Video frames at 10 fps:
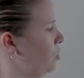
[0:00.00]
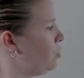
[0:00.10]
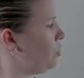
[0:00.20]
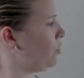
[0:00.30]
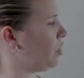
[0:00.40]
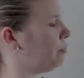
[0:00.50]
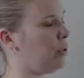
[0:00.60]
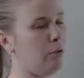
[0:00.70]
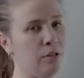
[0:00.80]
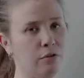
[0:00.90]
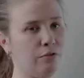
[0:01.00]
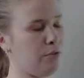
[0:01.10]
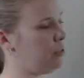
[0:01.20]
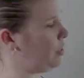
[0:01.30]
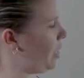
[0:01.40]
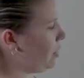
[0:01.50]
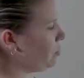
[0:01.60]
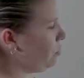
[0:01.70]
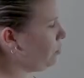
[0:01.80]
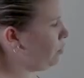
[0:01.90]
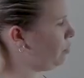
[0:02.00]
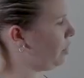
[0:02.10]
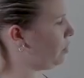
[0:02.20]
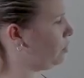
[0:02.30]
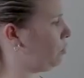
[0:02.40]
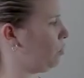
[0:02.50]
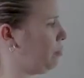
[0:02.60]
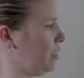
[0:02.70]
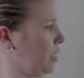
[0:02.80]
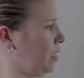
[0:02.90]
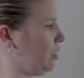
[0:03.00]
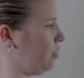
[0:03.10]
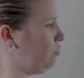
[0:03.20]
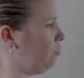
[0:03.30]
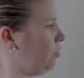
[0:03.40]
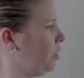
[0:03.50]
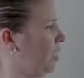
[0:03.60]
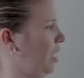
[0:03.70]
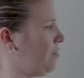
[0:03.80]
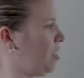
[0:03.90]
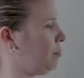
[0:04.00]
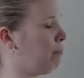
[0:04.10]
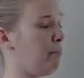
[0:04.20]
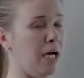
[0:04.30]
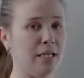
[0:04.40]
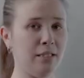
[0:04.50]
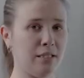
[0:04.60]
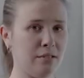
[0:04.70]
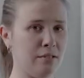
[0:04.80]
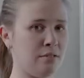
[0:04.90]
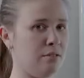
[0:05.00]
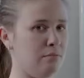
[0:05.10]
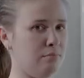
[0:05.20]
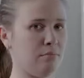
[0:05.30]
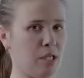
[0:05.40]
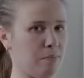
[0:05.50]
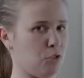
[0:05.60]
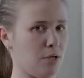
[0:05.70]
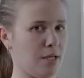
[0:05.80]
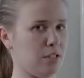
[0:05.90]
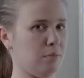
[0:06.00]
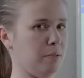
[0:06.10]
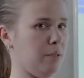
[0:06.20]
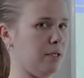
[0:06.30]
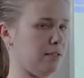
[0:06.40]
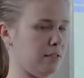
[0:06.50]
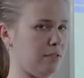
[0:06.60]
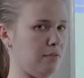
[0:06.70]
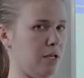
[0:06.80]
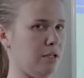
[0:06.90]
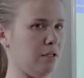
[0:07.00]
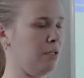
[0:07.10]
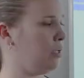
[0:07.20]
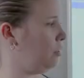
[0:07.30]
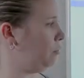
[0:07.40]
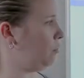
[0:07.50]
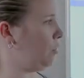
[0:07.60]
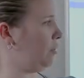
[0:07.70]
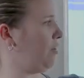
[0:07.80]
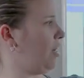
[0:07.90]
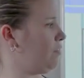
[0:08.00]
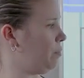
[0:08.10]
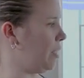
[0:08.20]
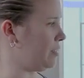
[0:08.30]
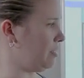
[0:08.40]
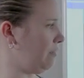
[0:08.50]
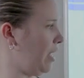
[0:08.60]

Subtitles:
So the component for the exothermic would be negative, and then minus, temperature has to be positive, and if I have the positive